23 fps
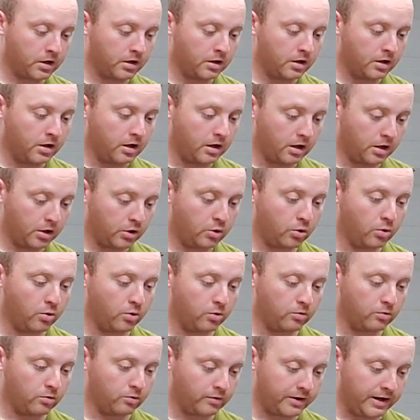Our goal
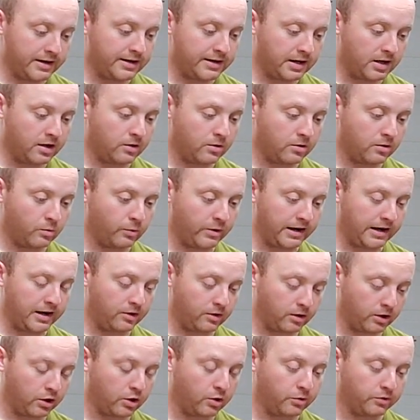right now. Our
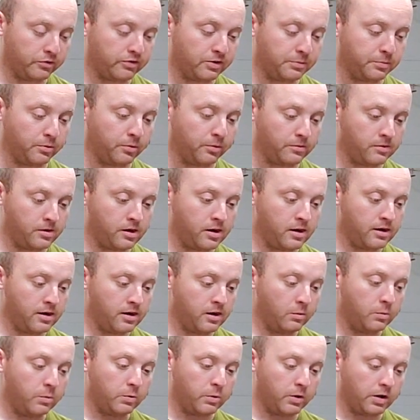goal is simple. We
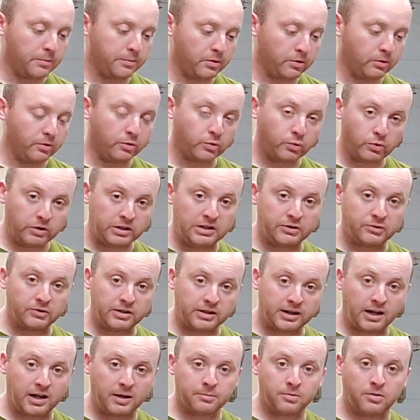want to build easily camp
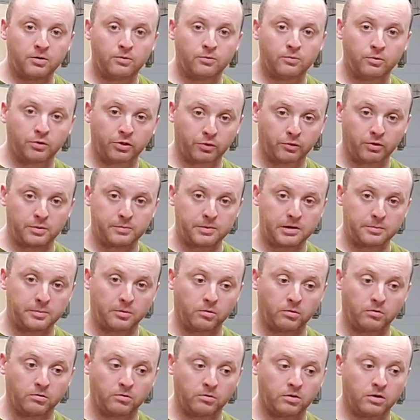with 3 people.
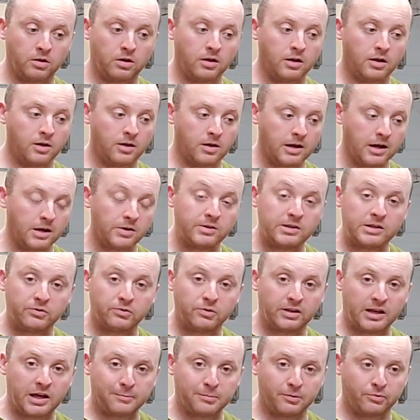How to easily camp
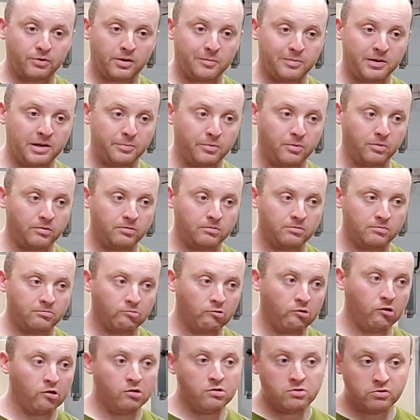with 3 people? Well,
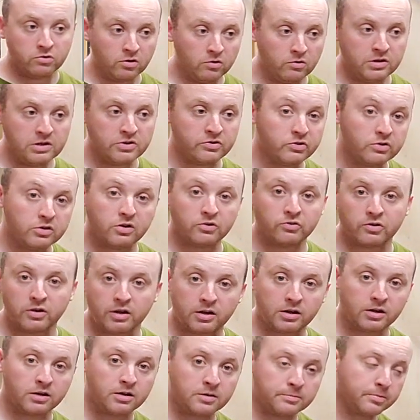it's so easy. Just take it
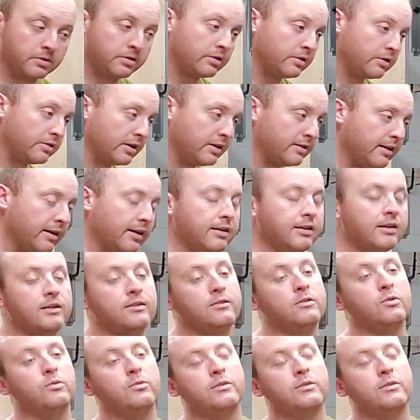in, play your tent. Yeah. No.